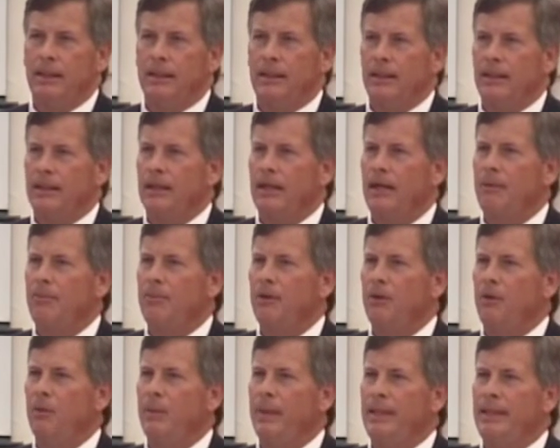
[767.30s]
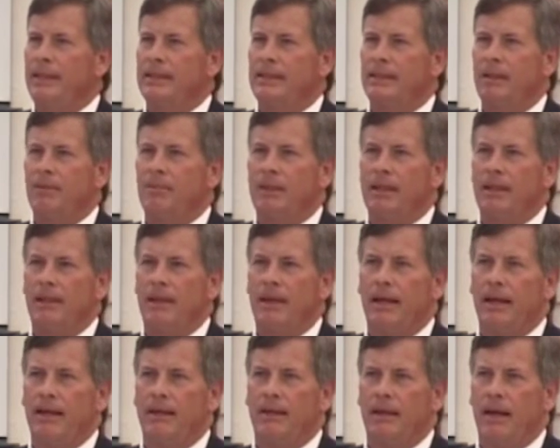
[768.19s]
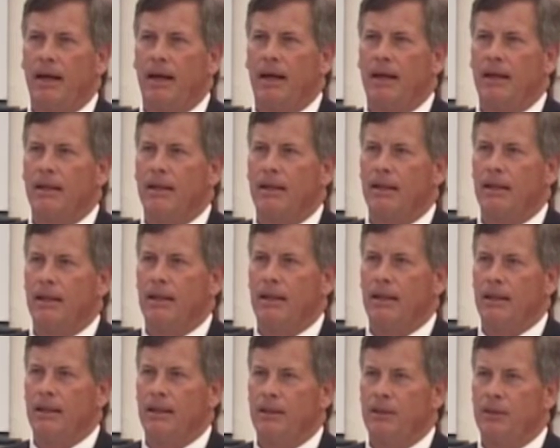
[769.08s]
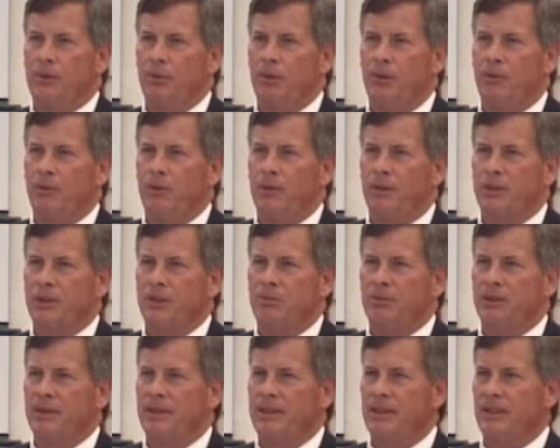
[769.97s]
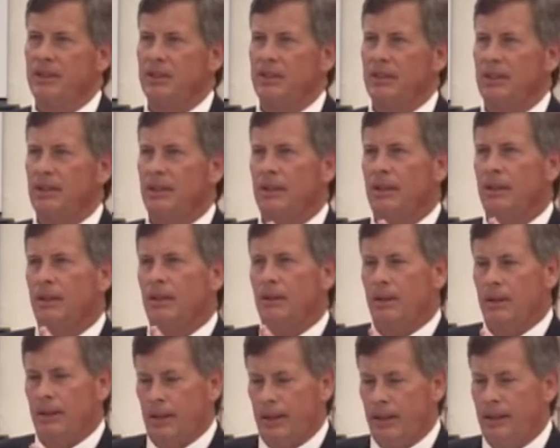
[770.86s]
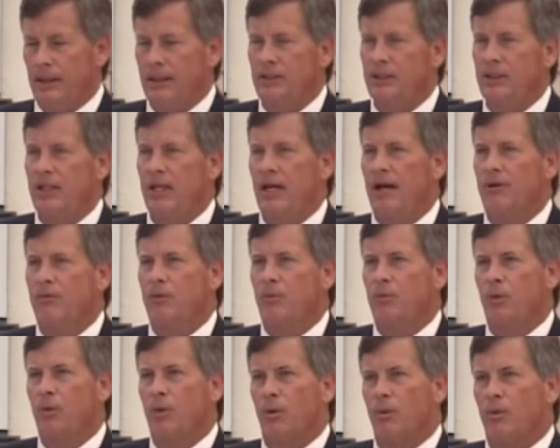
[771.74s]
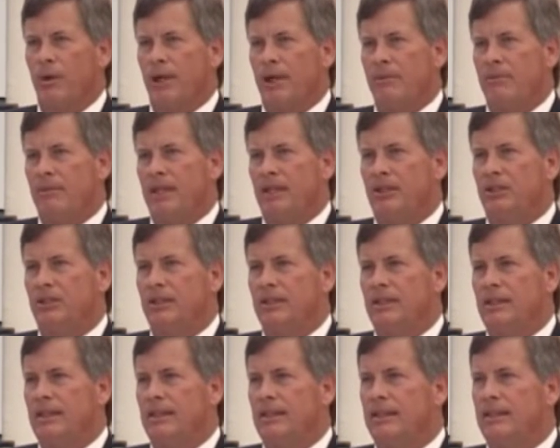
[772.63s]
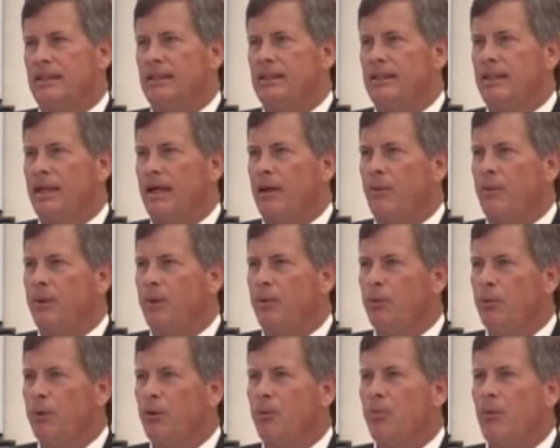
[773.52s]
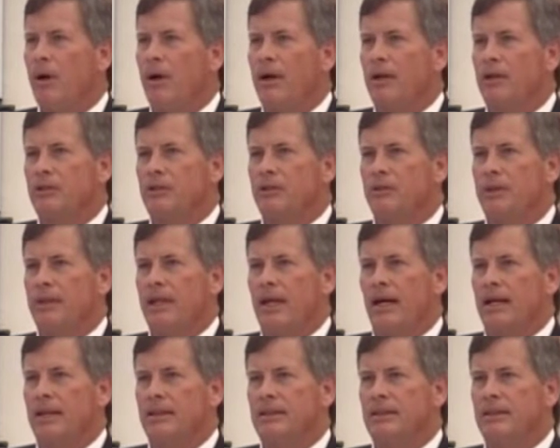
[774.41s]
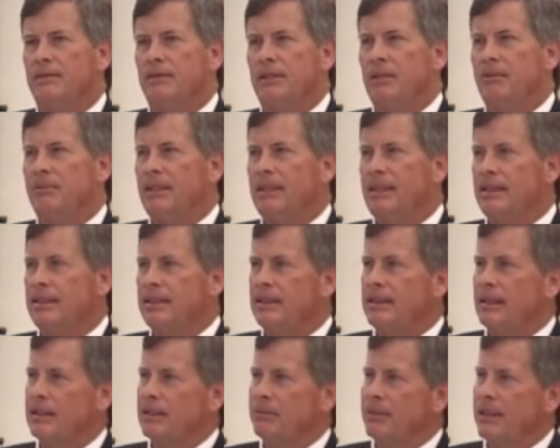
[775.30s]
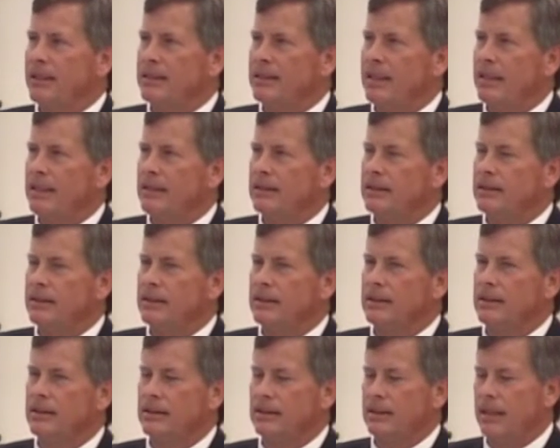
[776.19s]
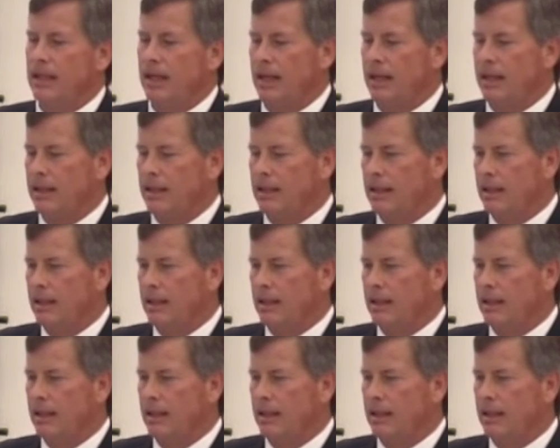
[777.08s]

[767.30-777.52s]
a couple of weeks, something like that, is what we're experiencing. In the staff report, what I mentioned is that we will monitor the activity, because the expectation is that